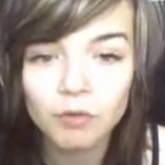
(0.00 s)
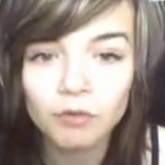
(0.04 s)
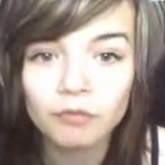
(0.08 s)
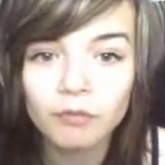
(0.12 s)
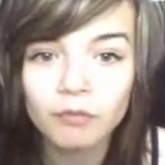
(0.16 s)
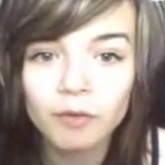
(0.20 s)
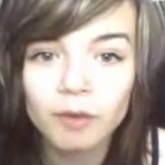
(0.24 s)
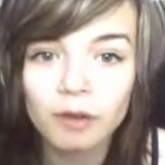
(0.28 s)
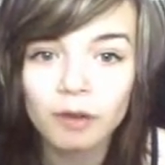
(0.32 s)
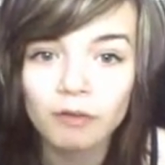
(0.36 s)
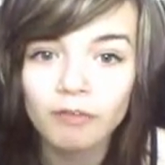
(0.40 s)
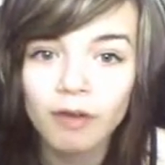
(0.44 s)

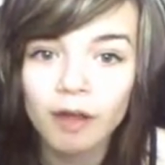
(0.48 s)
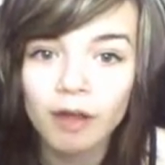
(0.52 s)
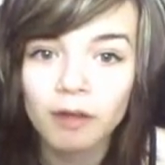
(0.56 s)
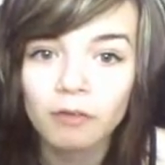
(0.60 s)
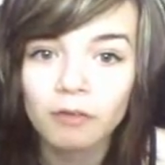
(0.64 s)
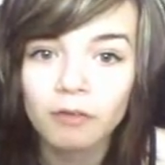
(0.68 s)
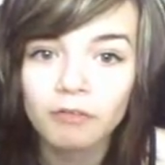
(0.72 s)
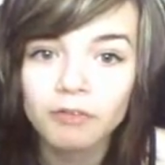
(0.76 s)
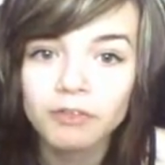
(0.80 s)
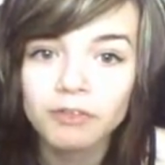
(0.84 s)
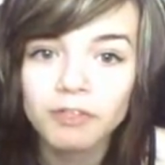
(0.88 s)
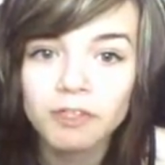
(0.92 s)
feel if Hannah
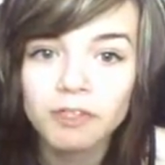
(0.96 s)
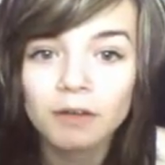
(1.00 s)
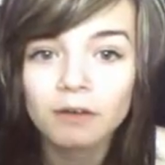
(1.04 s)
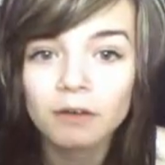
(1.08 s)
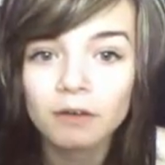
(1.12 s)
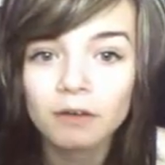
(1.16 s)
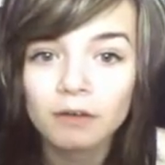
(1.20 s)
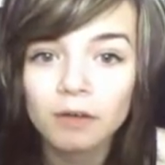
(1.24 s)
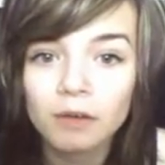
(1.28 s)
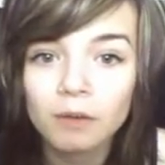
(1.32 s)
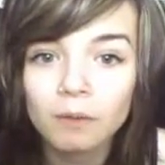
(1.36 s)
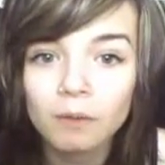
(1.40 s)
ever cheated
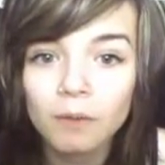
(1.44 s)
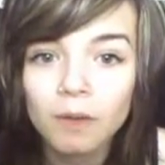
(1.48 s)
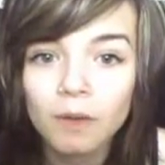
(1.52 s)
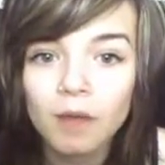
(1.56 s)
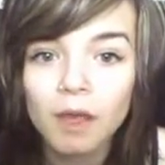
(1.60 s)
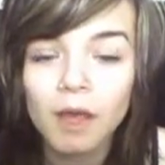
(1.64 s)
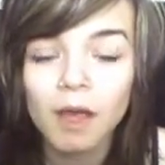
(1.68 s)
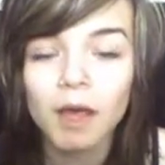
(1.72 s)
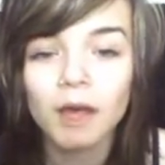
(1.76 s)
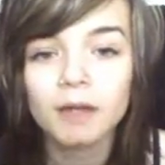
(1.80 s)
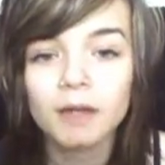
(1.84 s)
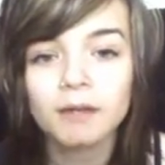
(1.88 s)
on you?
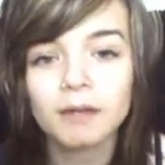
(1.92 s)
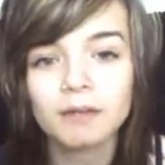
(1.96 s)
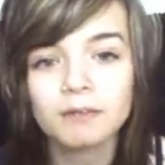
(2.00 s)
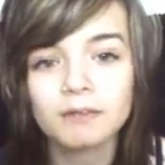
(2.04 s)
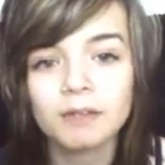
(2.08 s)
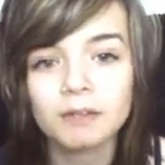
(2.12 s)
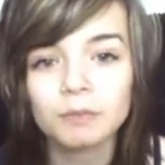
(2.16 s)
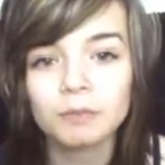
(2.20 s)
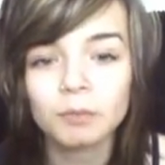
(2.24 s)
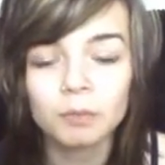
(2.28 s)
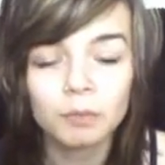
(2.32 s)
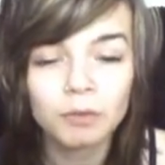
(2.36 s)
And I
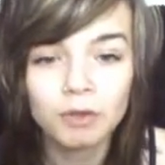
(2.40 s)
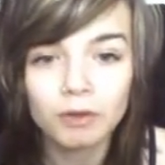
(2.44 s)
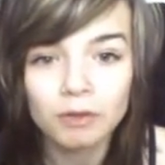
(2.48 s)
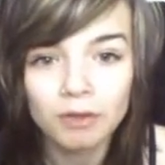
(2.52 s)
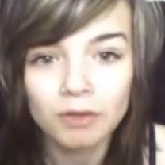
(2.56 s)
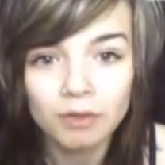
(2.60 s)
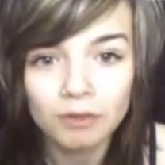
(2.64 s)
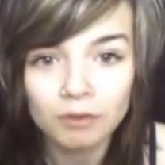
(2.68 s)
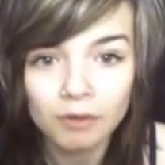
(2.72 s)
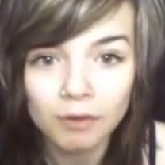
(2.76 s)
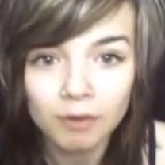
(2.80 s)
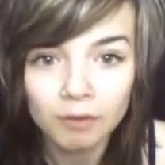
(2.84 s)
says, well, we don't
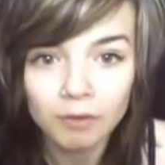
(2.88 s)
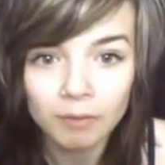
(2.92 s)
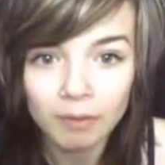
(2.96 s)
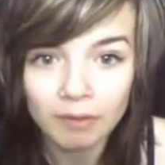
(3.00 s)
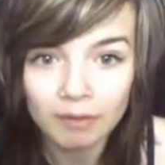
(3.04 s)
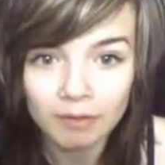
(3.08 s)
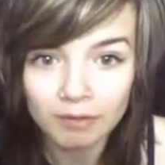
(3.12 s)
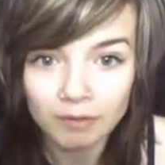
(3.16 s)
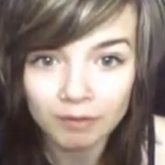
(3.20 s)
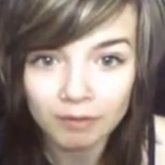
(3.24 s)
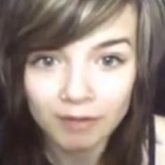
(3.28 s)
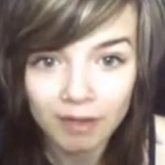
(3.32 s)
need to talk about
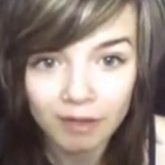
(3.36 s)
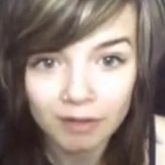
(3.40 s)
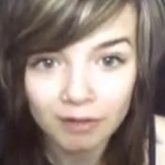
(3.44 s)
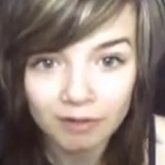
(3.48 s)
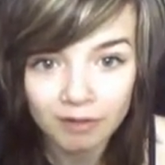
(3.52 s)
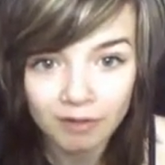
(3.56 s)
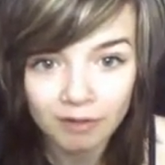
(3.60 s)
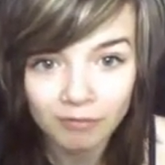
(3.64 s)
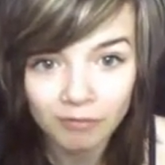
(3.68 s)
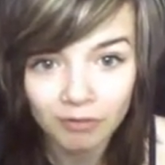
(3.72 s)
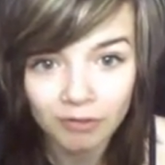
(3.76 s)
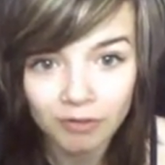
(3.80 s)
this because
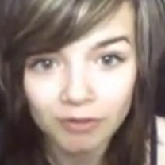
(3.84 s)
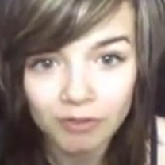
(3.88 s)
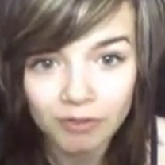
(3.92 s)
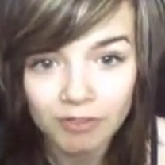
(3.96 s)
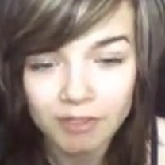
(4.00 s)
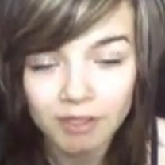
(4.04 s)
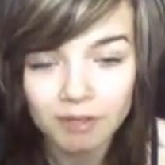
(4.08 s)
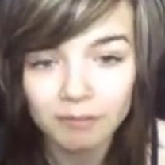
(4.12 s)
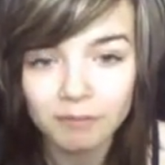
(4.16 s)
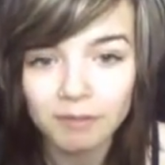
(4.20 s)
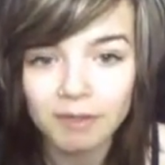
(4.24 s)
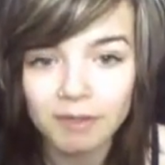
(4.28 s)
Hannah's never going to
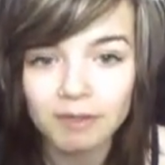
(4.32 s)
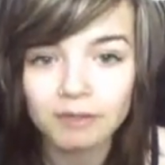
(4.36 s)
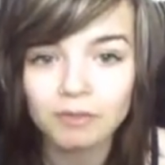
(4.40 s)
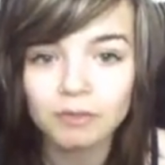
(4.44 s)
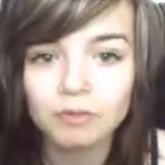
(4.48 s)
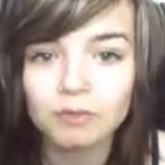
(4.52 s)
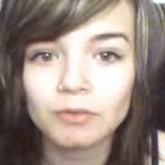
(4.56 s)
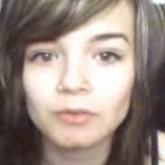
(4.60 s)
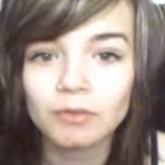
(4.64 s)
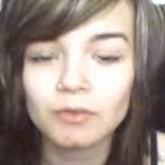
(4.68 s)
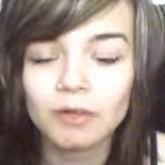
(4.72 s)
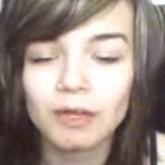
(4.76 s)
cheat on me. She
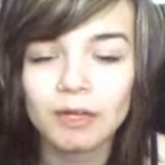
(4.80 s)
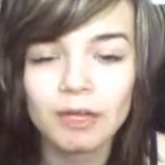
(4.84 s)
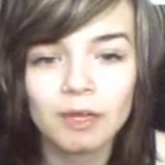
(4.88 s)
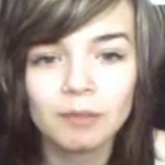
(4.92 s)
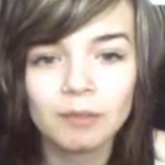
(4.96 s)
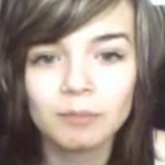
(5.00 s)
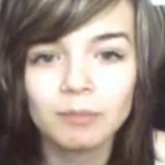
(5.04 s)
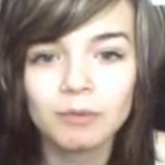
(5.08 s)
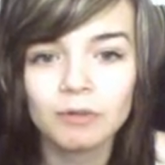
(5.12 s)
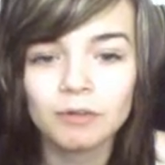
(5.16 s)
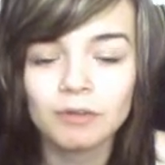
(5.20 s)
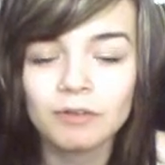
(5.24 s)
was just like, yeah,
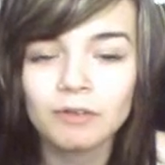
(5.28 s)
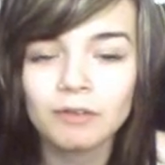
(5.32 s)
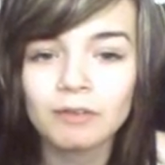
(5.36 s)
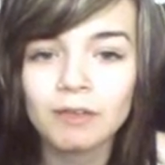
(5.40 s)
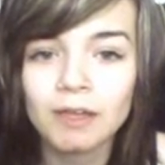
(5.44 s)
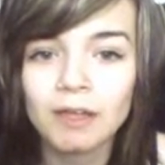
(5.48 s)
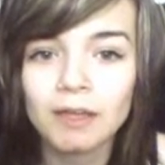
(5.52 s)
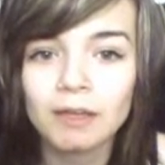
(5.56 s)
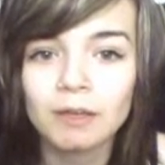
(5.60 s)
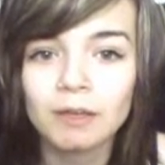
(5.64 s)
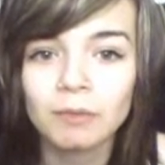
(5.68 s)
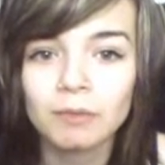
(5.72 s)
but just
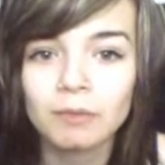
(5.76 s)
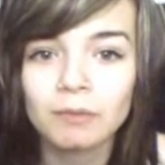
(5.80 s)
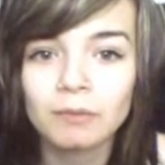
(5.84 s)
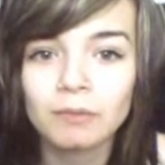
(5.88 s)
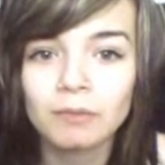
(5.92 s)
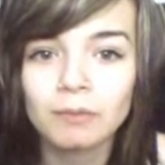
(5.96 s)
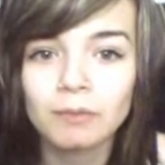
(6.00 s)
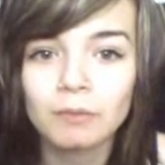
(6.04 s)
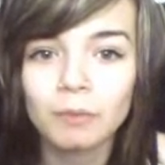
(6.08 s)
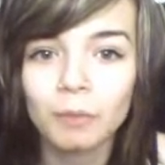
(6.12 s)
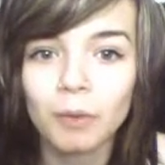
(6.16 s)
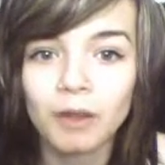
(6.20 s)
say
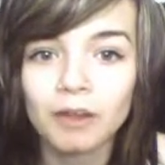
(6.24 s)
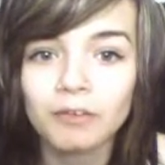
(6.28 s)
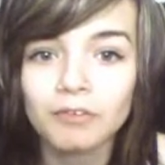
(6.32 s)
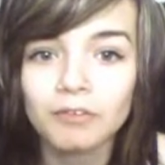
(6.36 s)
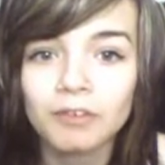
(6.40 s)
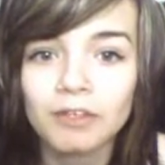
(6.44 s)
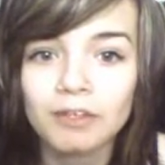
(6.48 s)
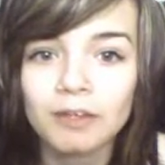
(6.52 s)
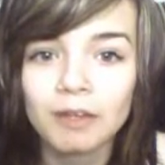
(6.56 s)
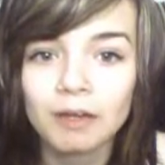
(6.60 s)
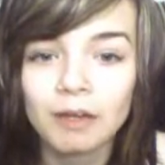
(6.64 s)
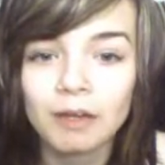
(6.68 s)
what if
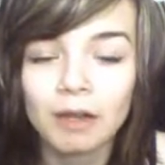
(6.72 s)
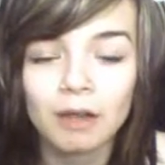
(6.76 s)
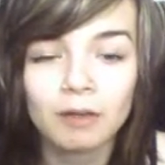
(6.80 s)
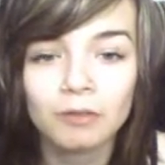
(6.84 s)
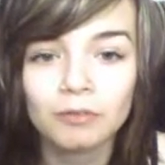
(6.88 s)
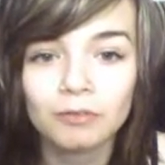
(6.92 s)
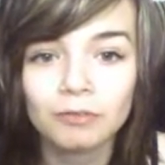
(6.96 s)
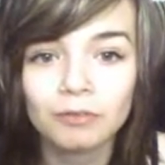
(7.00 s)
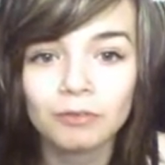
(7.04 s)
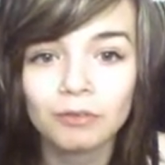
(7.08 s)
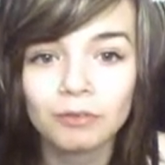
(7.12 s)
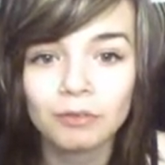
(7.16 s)
she did. And I
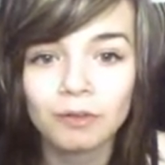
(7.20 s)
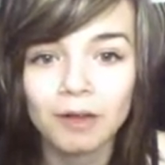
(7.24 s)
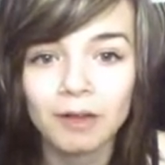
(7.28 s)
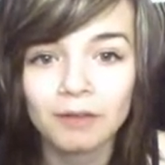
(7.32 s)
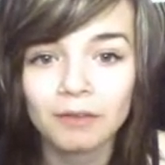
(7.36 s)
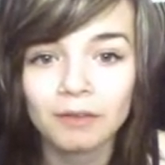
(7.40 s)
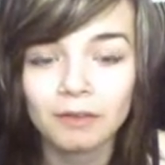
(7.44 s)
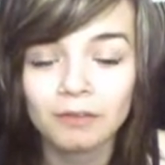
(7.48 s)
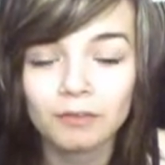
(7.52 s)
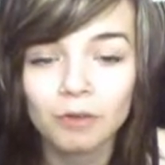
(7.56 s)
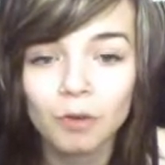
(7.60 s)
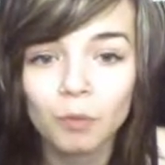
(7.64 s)
was just
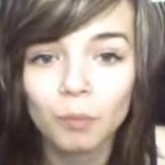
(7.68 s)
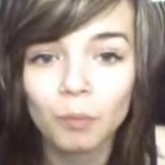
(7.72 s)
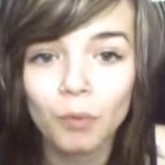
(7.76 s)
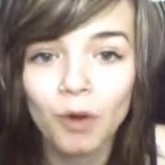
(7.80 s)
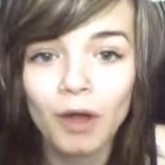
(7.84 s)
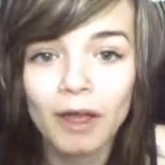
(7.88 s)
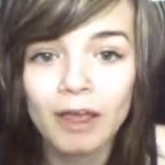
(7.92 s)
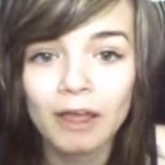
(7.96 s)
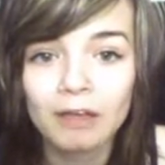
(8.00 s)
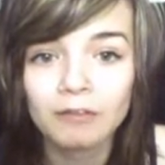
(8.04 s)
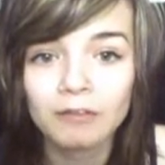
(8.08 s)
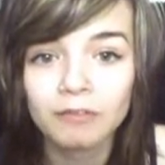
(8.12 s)
like, there's no
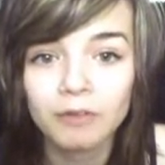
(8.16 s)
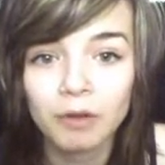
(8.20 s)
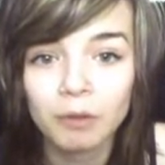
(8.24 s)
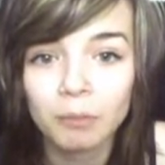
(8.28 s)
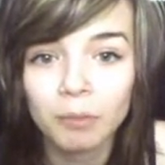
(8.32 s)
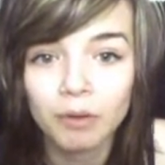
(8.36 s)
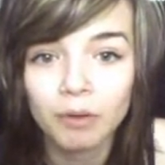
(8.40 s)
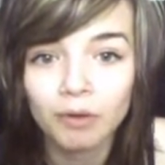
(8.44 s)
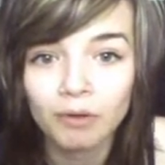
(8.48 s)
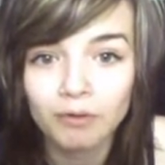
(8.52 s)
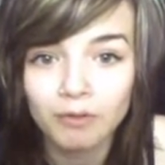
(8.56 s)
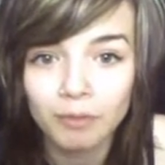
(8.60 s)
what if, no
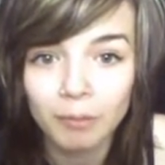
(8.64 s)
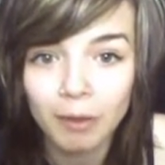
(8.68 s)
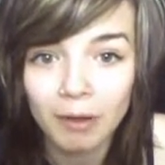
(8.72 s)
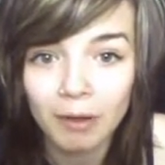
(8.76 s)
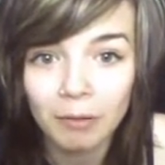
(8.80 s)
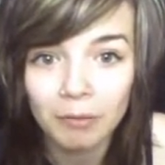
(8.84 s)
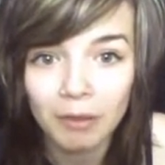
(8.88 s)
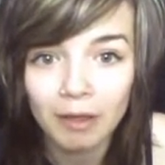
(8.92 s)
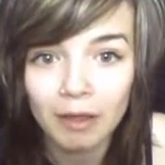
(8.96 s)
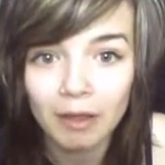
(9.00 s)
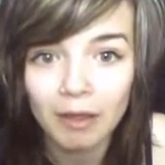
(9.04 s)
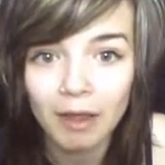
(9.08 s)
buts
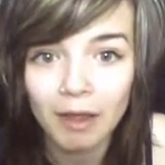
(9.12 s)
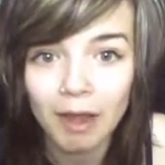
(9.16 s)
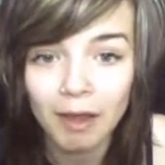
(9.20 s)
about it.